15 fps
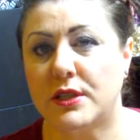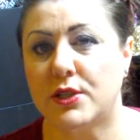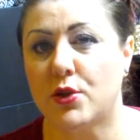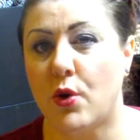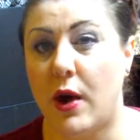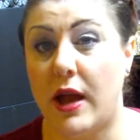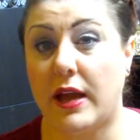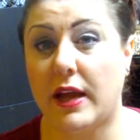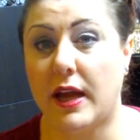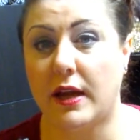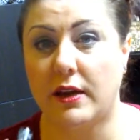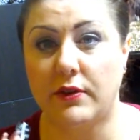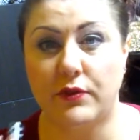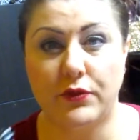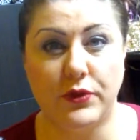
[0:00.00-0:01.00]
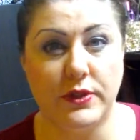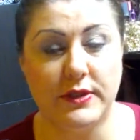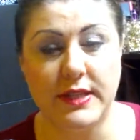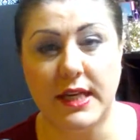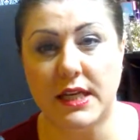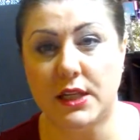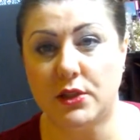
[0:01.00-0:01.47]
so I kind of
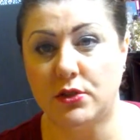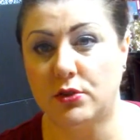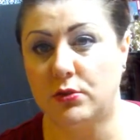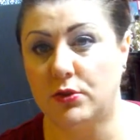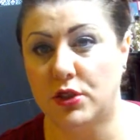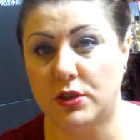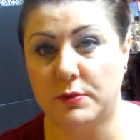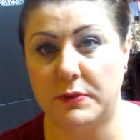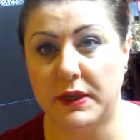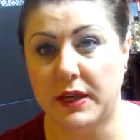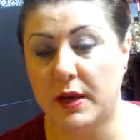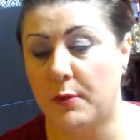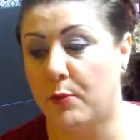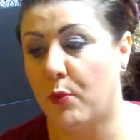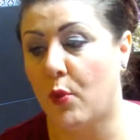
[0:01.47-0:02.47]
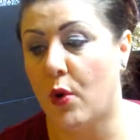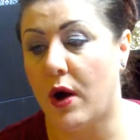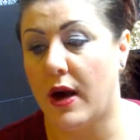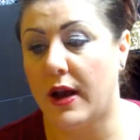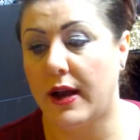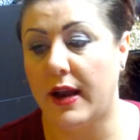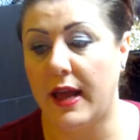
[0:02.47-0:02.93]
decided to just pick up
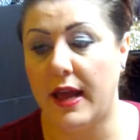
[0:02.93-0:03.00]
one.